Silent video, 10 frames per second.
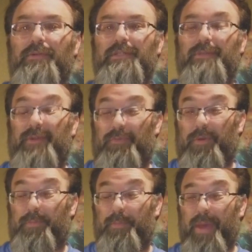and it's going to be a
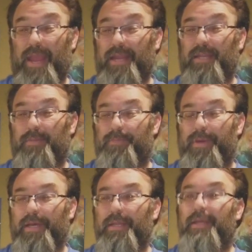real pain in the
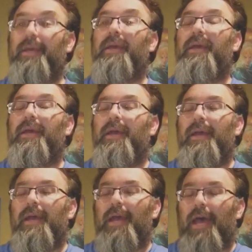butt.
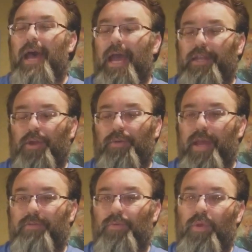I don't
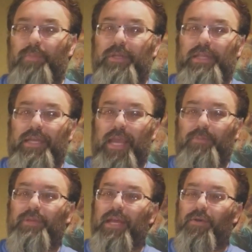have to worry about that
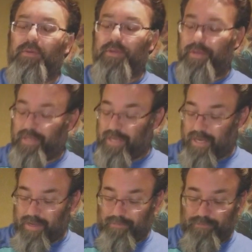cable now.
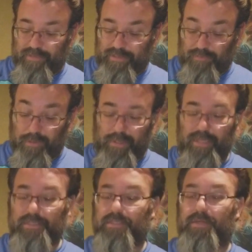That's one of the
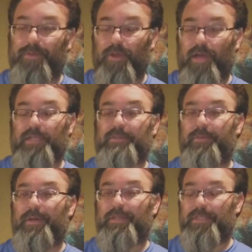things that's going to be awesome
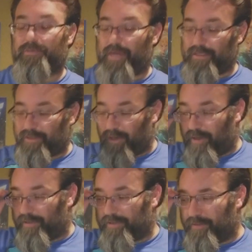about this riser.
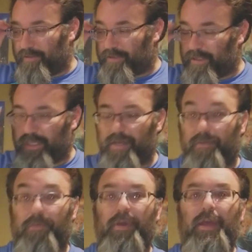Also, it's going to
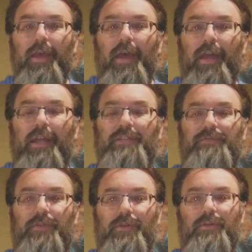give a nice
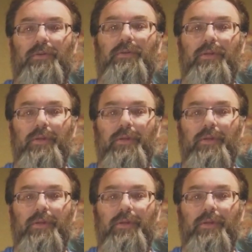vertical